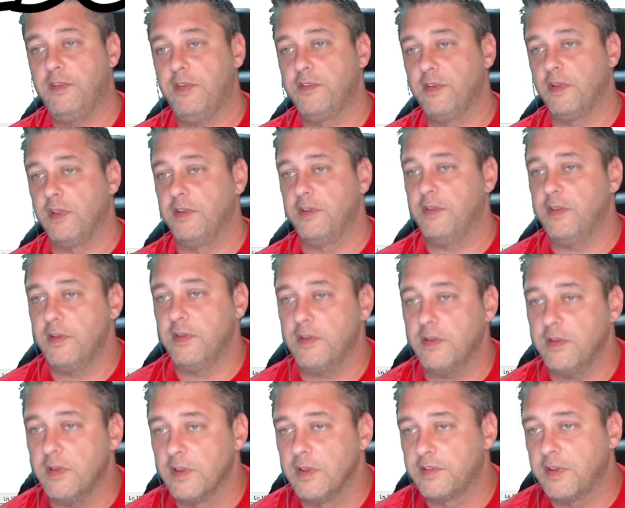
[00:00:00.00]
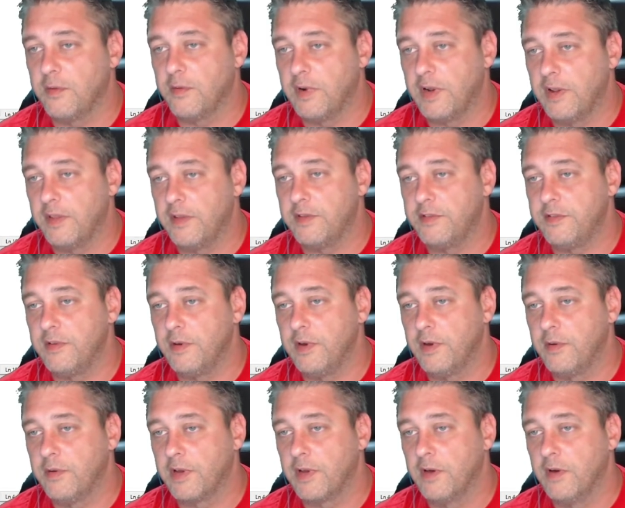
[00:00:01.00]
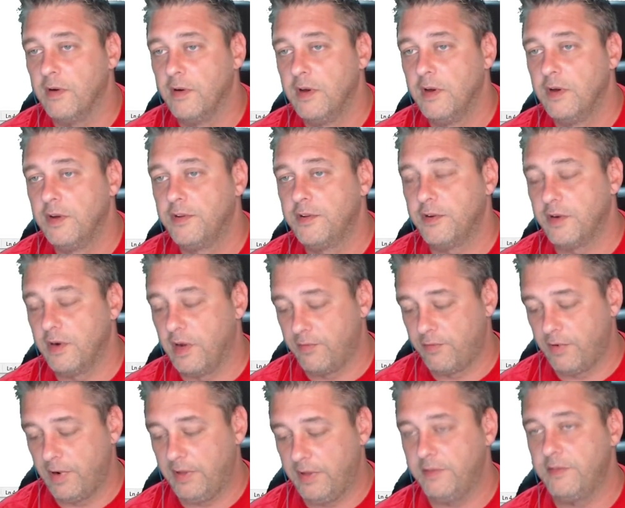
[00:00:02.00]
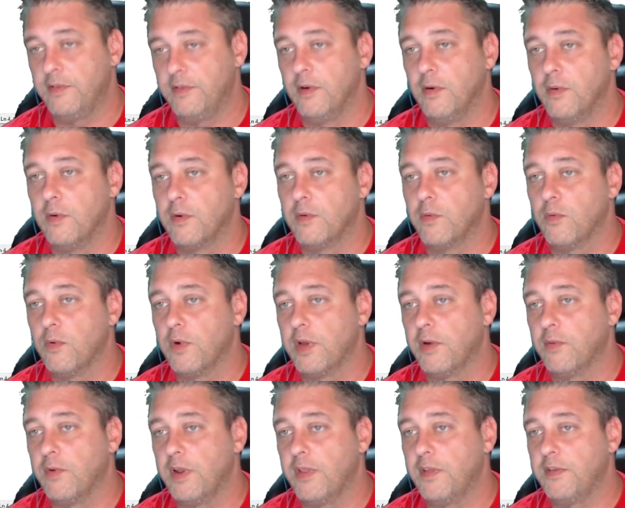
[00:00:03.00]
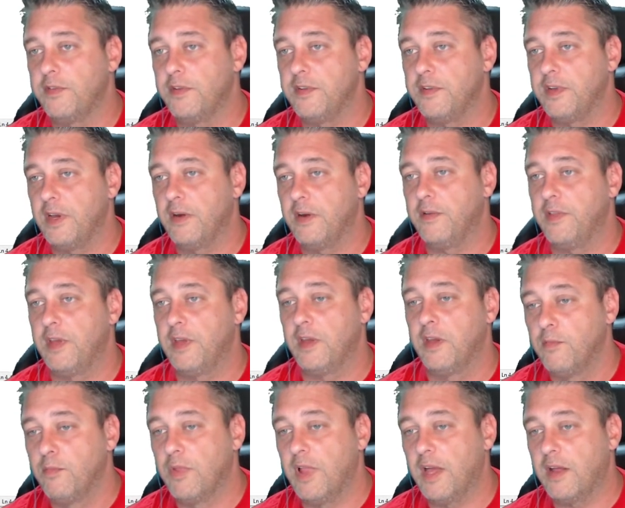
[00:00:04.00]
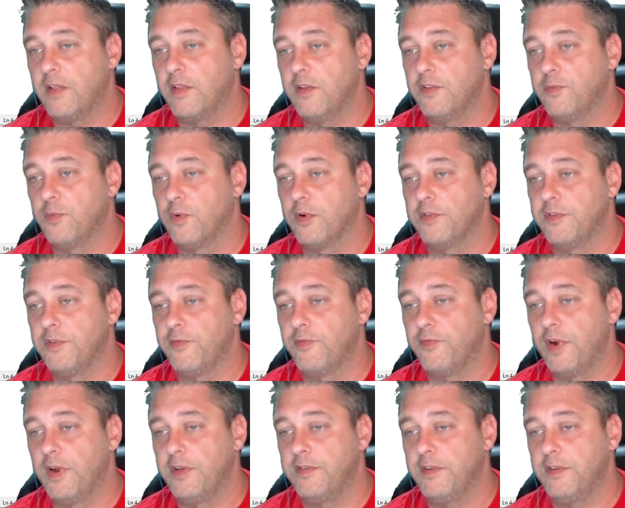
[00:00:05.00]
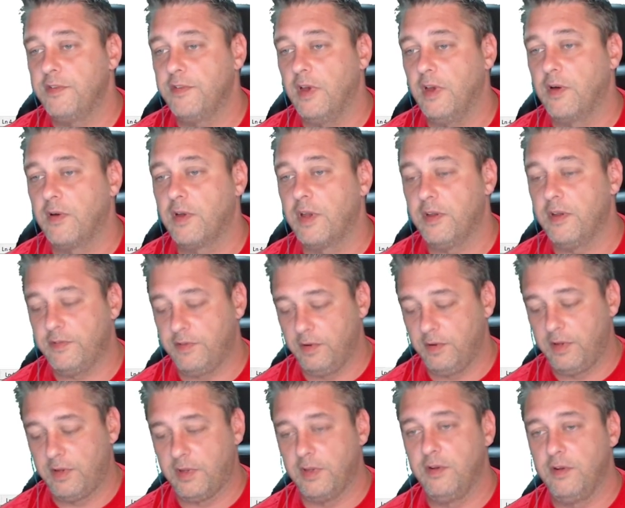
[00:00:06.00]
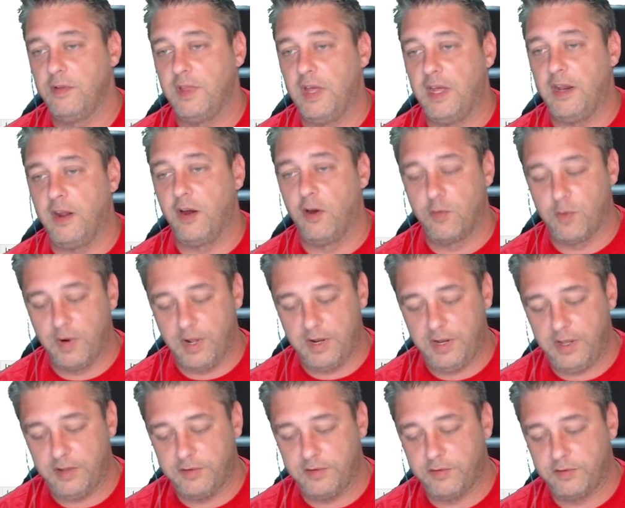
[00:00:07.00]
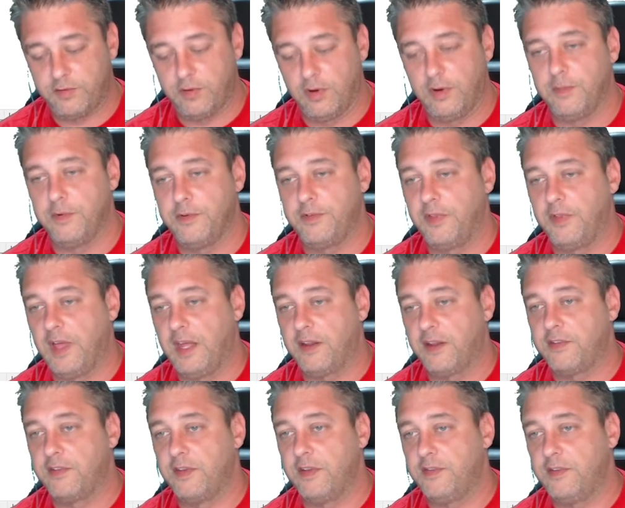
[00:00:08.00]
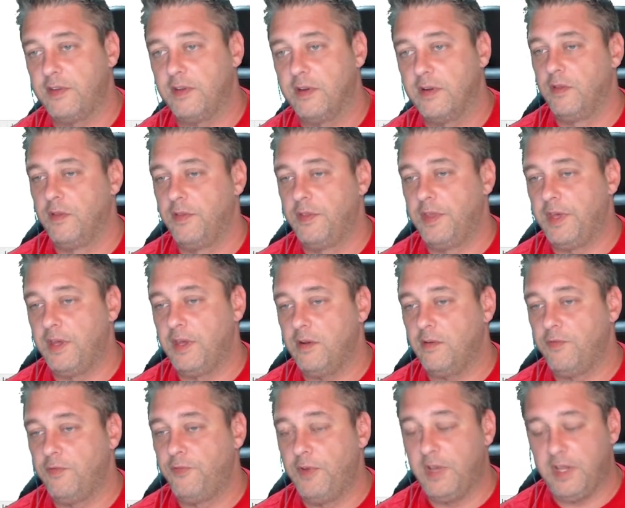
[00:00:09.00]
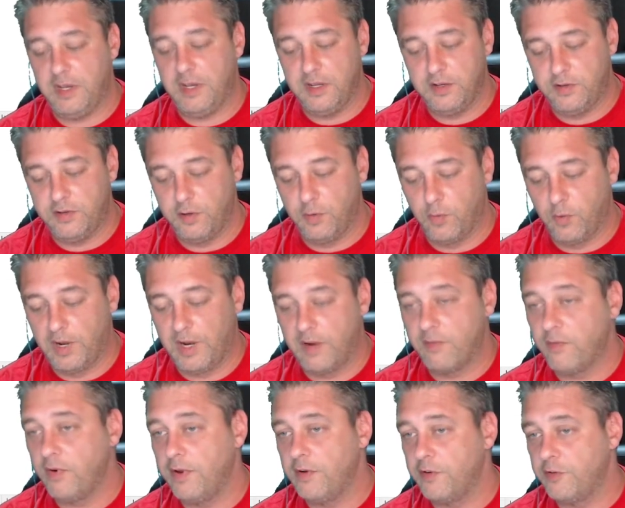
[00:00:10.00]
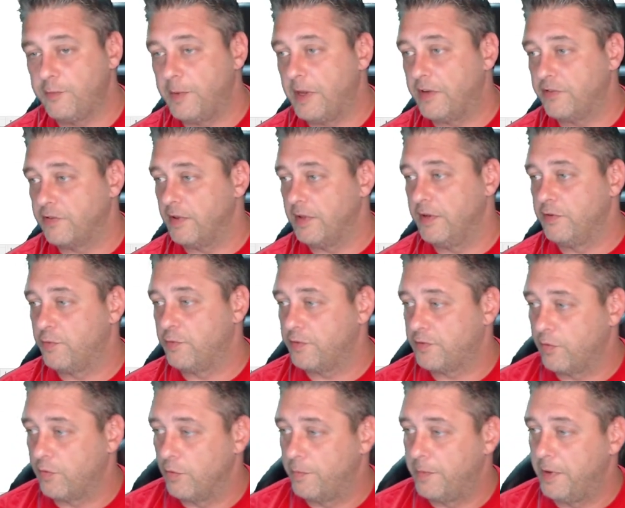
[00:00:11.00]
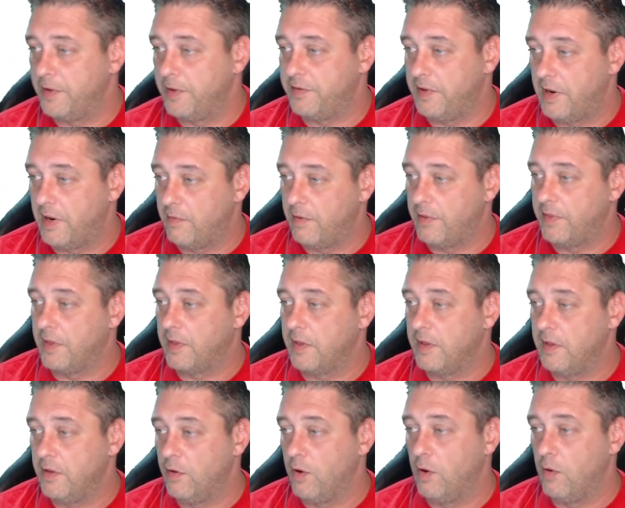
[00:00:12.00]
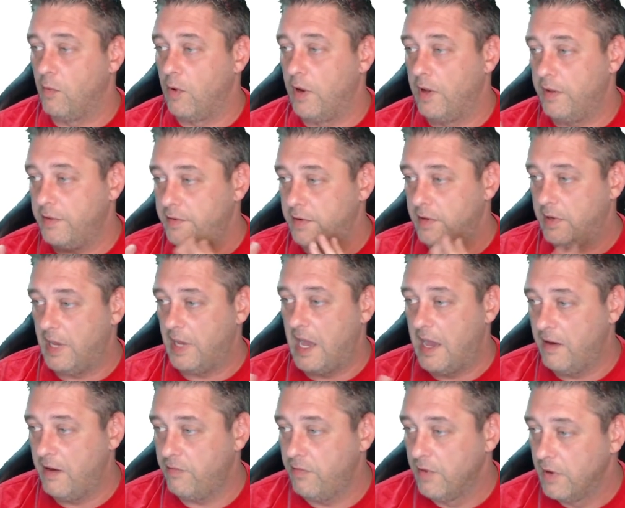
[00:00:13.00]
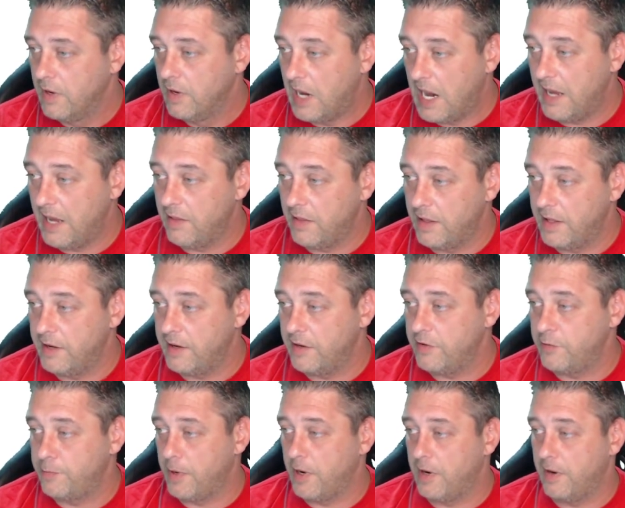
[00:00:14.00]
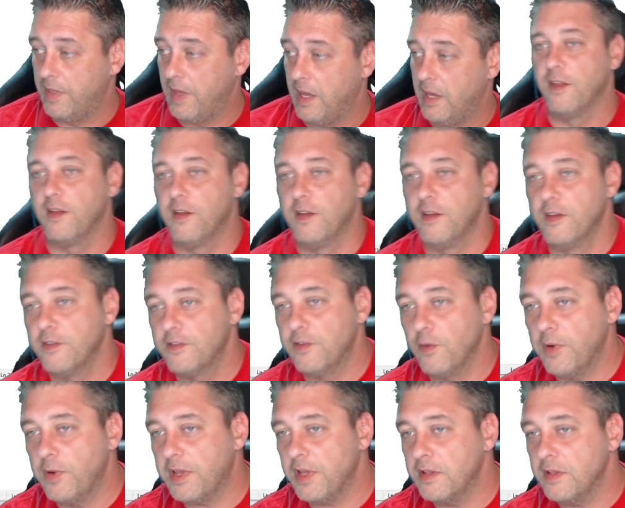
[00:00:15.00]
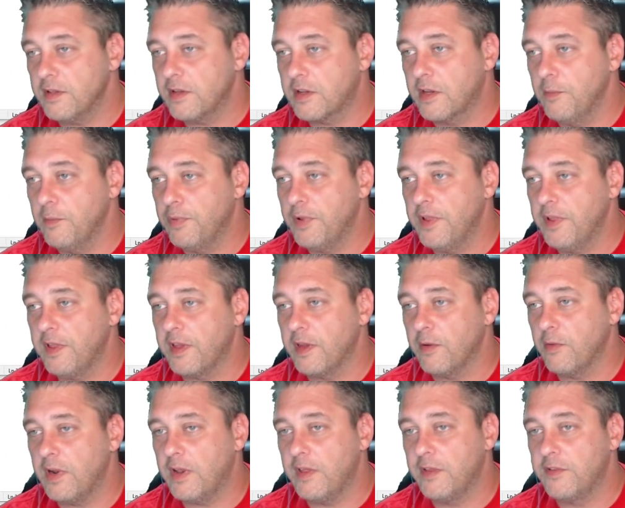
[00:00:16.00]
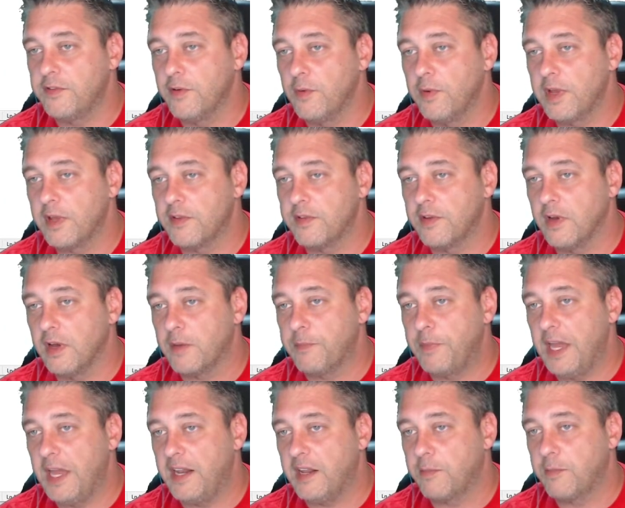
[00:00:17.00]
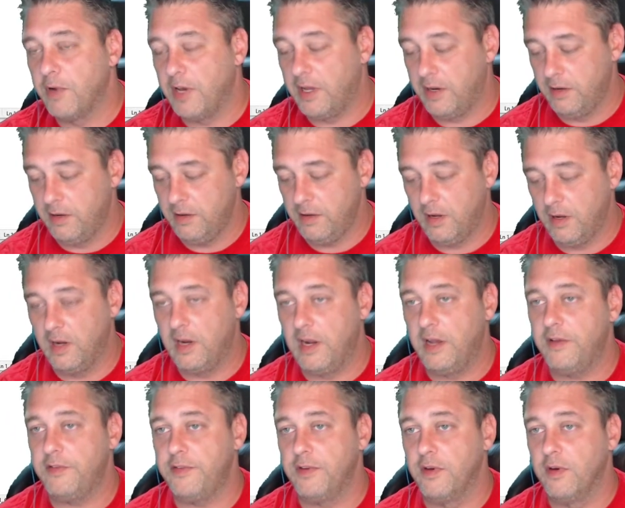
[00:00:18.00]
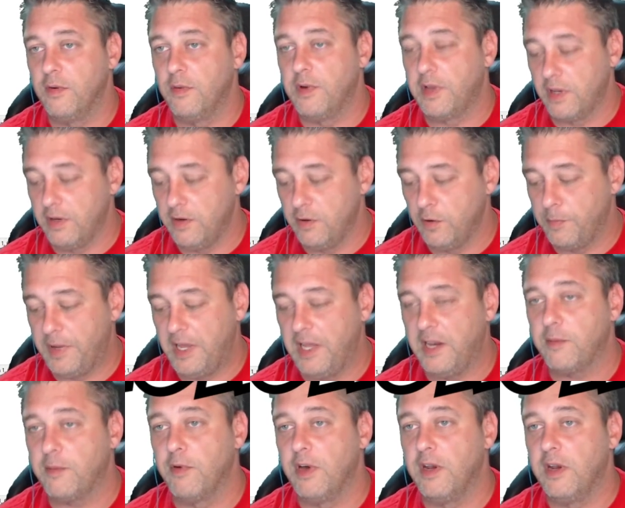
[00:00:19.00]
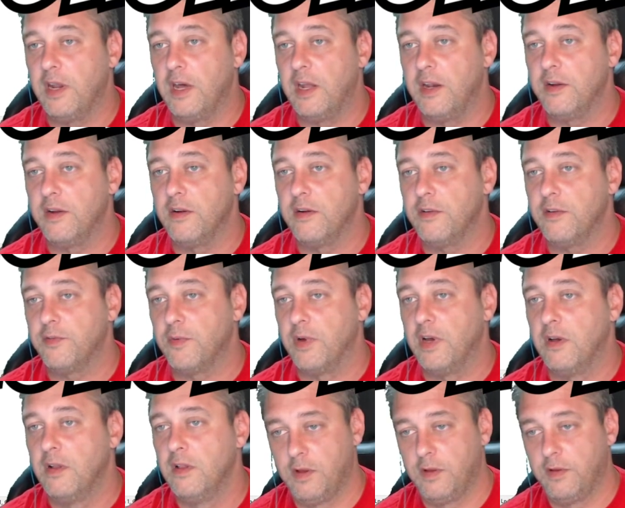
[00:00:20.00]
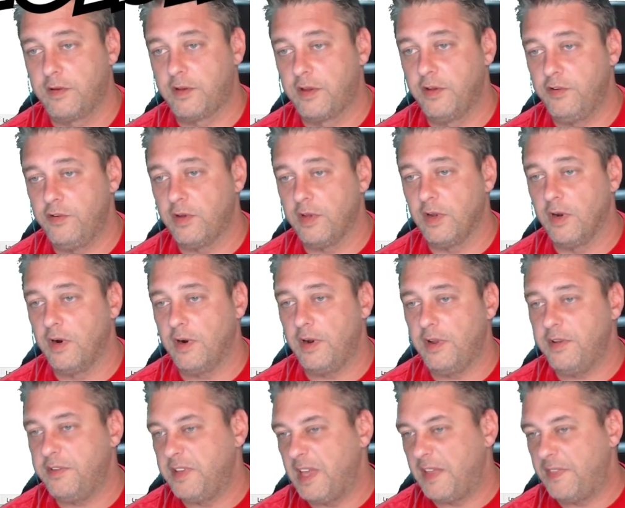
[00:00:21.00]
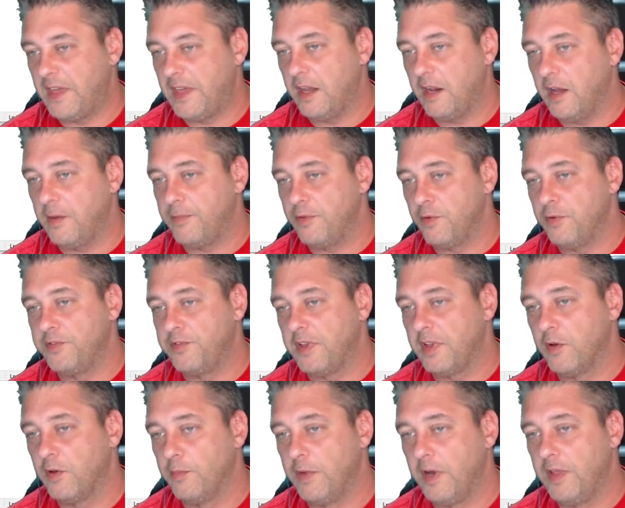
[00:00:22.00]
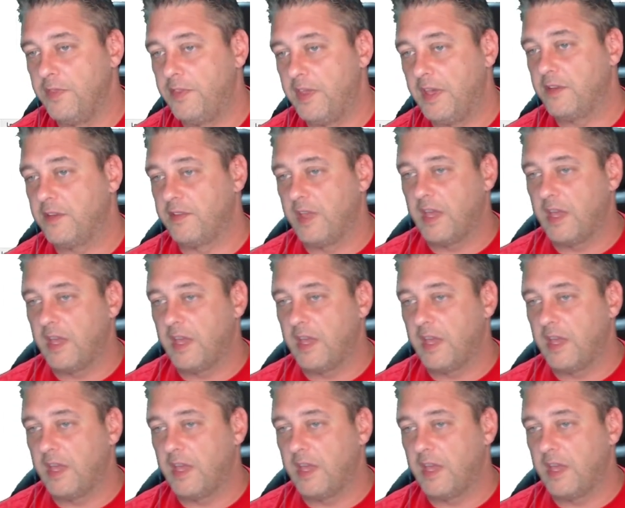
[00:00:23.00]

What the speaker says: So let's get rid of this. So here we go. Turn off raids. So we'll get rid of this entire thing. Blacklist words and phrases. Okay, so you can do that already as a streamer. So that exists here, that fit into whatever your special interest group is and everything that you don't want to have highlighted as part of that. So we can completely get rid of this. So we can talk panic button. All right, so we can do a panic button on here as well, because you can already set that up through single button things.